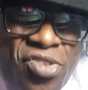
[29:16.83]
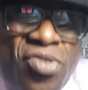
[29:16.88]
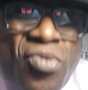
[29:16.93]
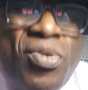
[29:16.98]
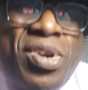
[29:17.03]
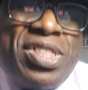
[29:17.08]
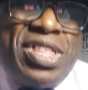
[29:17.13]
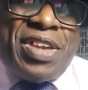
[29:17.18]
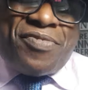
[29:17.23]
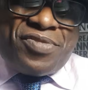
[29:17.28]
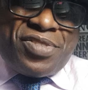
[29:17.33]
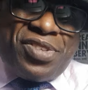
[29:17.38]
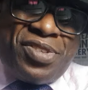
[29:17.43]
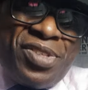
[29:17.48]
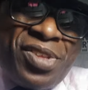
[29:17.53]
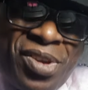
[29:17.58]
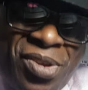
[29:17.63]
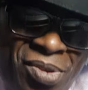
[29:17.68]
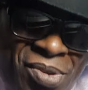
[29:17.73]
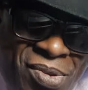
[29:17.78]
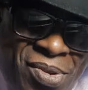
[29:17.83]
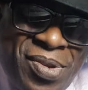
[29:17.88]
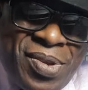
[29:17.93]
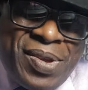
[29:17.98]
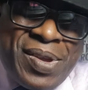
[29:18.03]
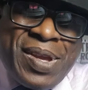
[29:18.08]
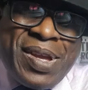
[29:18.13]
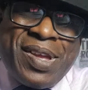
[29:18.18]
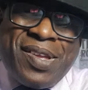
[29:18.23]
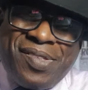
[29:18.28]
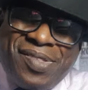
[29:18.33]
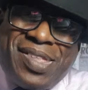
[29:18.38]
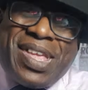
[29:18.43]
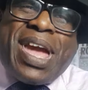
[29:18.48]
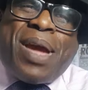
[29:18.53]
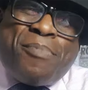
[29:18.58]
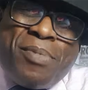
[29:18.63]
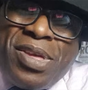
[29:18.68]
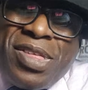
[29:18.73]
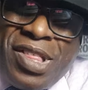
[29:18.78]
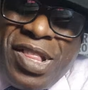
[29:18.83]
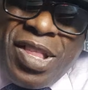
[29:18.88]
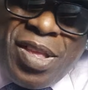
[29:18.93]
you always have to know. Damage